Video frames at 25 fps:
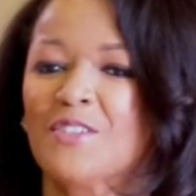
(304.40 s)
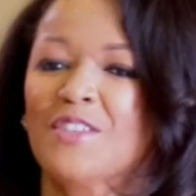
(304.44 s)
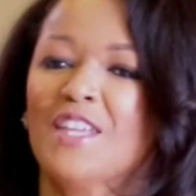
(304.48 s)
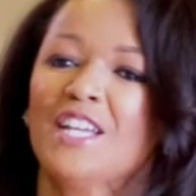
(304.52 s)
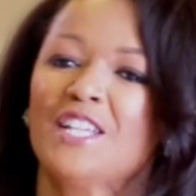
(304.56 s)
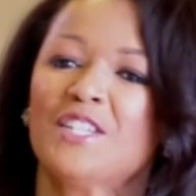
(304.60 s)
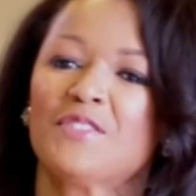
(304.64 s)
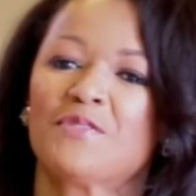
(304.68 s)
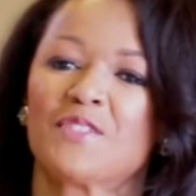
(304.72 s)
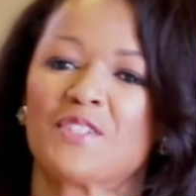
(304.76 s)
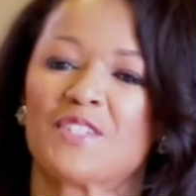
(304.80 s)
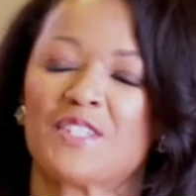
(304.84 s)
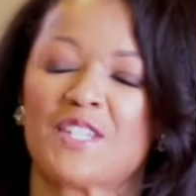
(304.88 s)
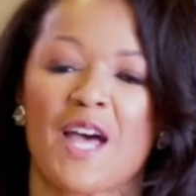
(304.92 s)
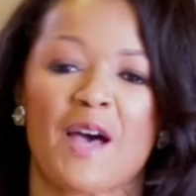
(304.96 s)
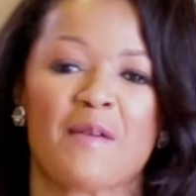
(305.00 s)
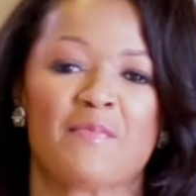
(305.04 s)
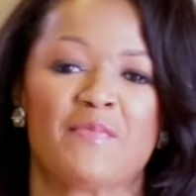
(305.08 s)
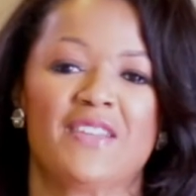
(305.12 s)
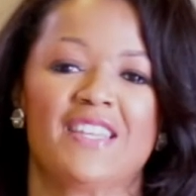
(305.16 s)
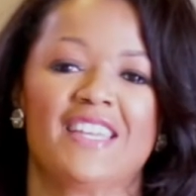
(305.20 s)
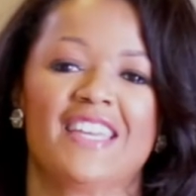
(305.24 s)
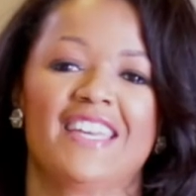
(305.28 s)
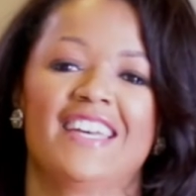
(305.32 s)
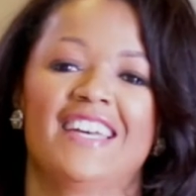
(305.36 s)
thanks for
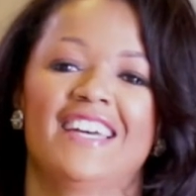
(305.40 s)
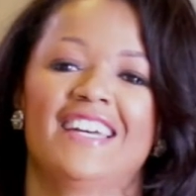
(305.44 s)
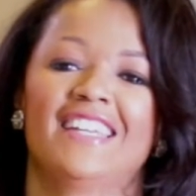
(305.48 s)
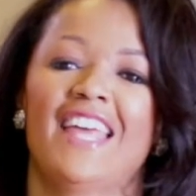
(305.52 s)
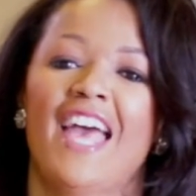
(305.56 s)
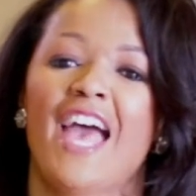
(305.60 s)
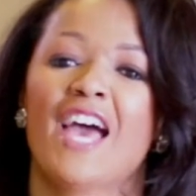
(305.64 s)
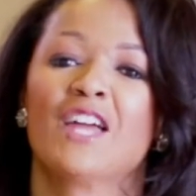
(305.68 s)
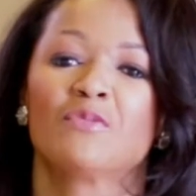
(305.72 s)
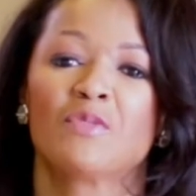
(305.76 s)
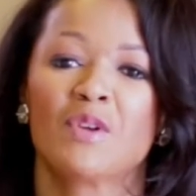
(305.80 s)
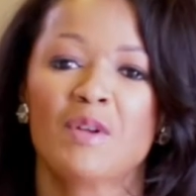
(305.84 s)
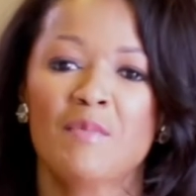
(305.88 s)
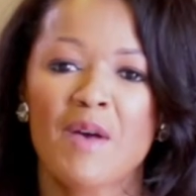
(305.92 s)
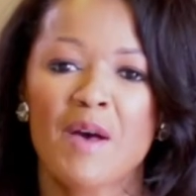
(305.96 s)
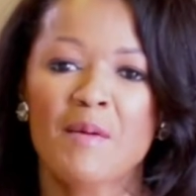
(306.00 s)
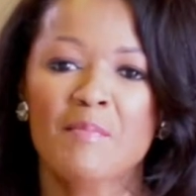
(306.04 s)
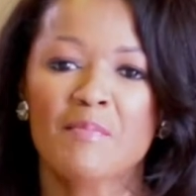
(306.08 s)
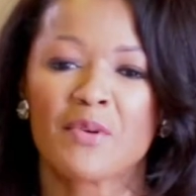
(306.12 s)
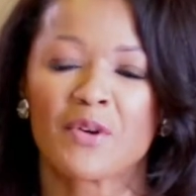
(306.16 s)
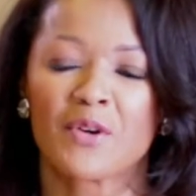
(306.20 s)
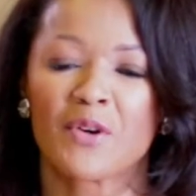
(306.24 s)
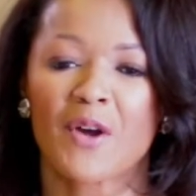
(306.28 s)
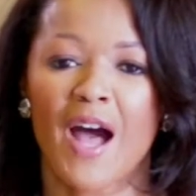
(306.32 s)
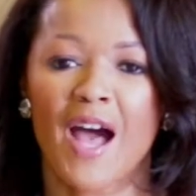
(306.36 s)
stopping in, and
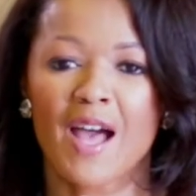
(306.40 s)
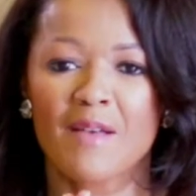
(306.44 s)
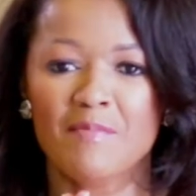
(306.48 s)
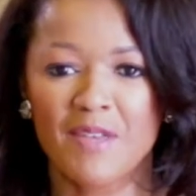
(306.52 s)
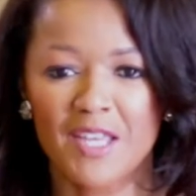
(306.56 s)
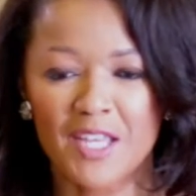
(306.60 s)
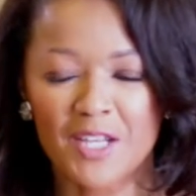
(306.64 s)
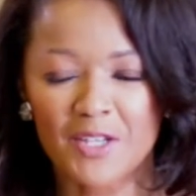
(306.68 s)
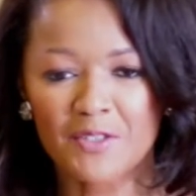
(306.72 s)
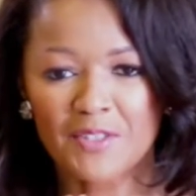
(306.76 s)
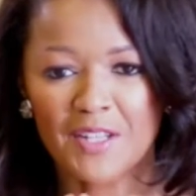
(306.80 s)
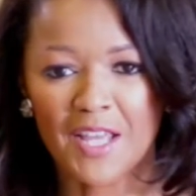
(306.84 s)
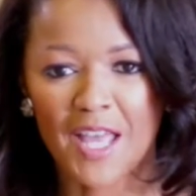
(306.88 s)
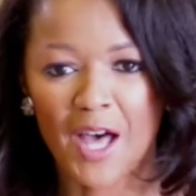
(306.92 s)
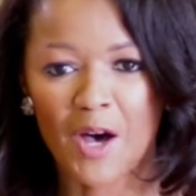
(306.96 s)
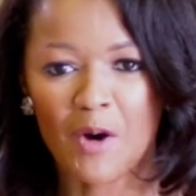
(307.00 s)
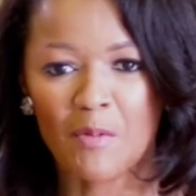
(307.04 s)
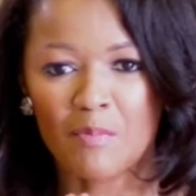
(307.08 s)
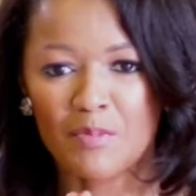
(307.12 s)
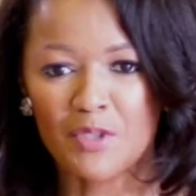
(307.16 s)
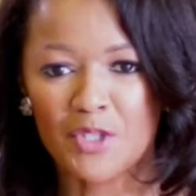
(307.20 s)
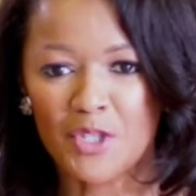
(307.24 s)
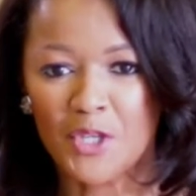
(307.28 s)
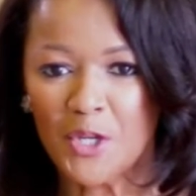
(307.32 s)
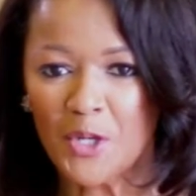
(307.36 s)
remember, I'm here to
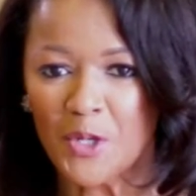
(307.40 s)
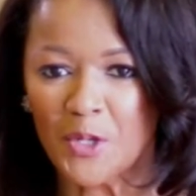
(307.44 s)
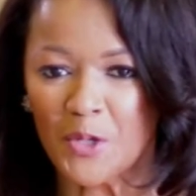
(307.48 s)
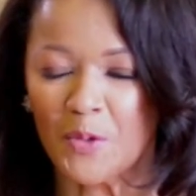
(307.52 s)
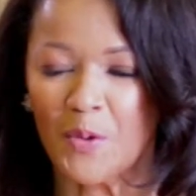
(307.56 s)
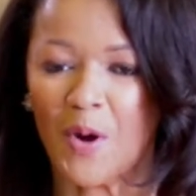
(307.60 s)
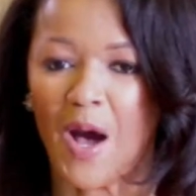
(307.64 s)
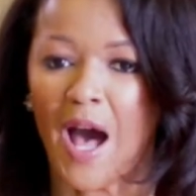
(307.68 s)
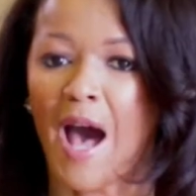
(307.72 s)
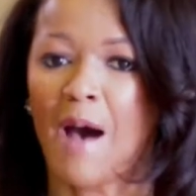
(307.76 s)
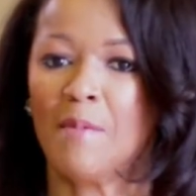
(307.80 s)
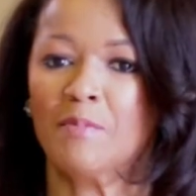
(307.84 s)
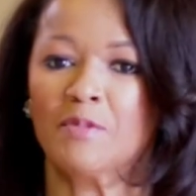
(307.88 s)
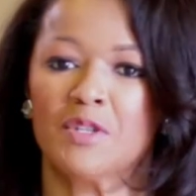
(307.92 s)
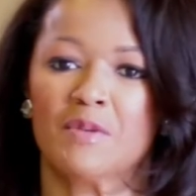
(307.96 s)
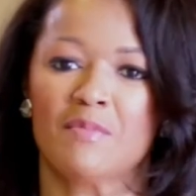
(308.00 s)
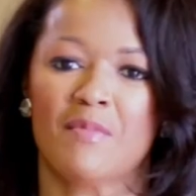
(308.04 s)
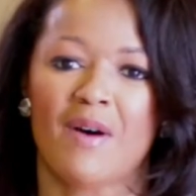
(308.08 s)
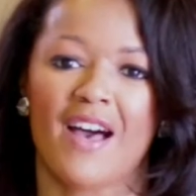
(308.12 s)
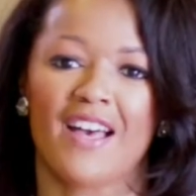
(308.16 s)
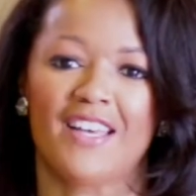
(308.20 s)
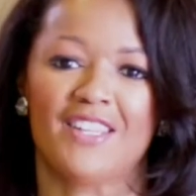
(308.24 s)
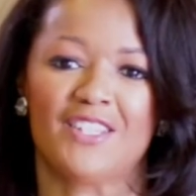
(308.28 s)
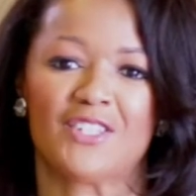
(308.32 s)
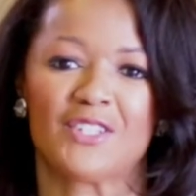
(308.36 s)
help you
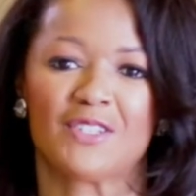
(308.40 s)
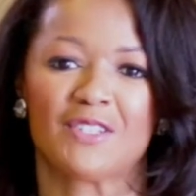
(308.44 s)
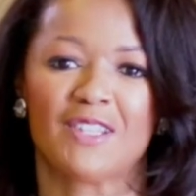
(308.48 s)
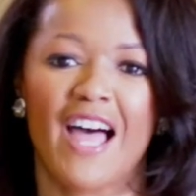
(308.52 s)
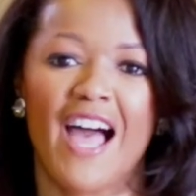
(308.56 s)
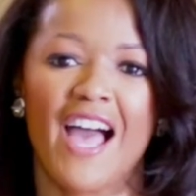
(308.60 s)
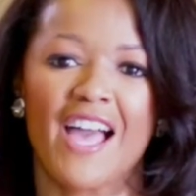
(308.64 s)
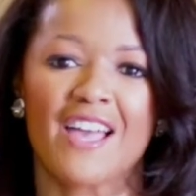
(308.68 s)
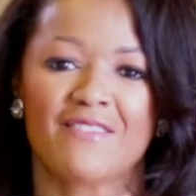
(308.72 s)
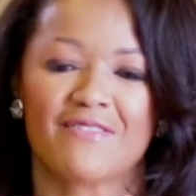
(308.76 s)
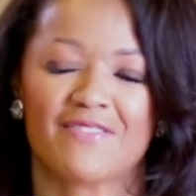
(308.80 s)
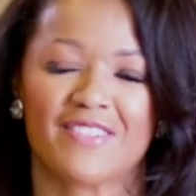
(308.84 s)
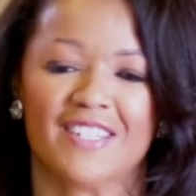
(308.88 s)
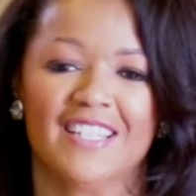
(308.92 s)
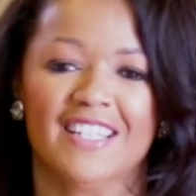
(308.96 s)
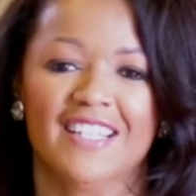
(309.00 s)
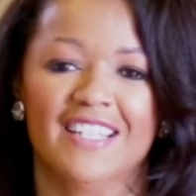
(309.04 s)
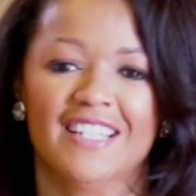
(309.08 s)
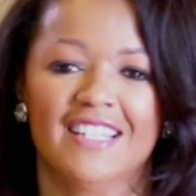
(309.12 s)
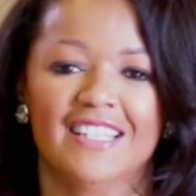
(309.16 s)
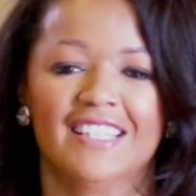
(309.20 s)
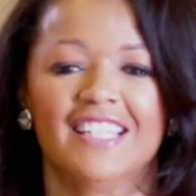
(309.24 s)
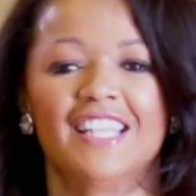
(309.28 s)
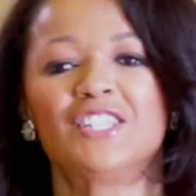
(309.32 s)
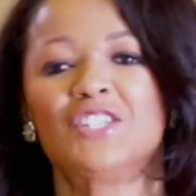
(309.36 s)
optimize your life.
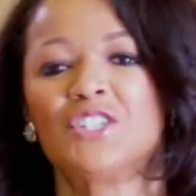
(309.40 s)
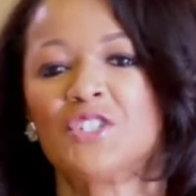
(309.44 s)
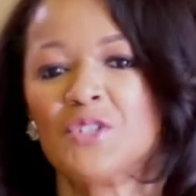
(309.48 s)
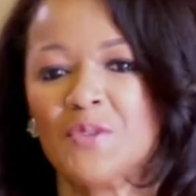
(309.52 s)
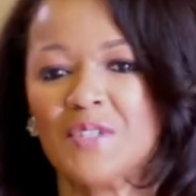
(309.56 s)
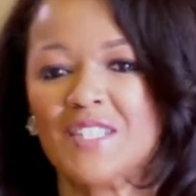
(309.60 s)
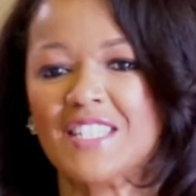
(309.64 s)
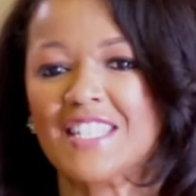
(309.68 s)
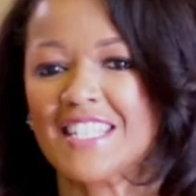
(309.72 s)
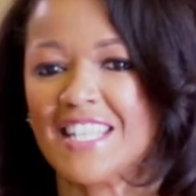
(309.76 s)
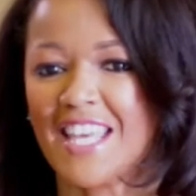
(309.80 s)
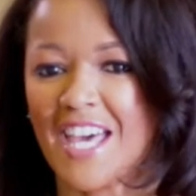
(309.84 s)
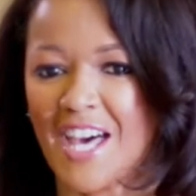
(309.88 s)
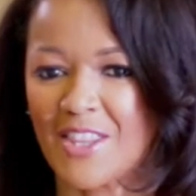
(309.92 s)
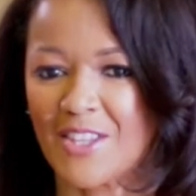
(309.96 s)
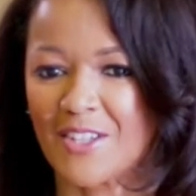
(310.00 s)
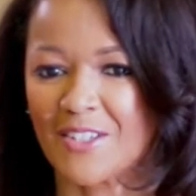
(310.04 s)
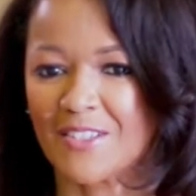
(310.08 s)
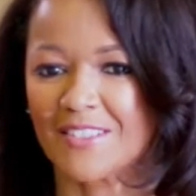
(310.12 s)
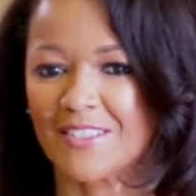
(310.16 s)
Let's do it together.